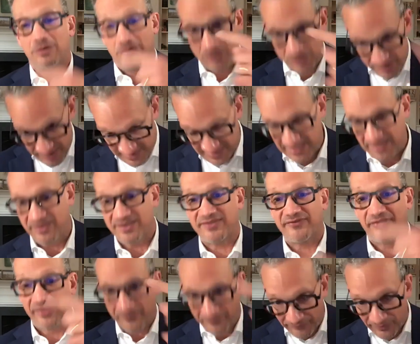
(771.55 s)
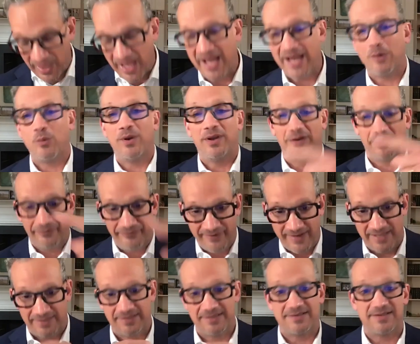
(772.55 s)
And you can see the flywheel
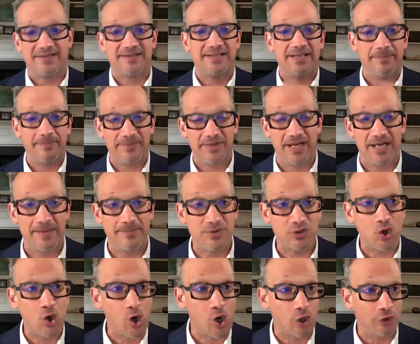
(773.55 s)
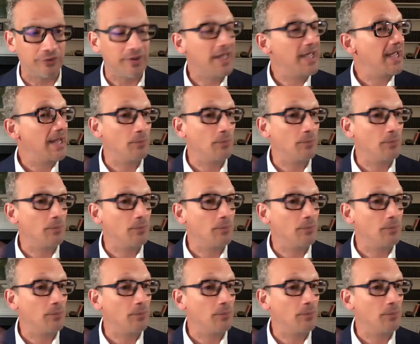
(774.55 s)
effect, as it's sometimes called.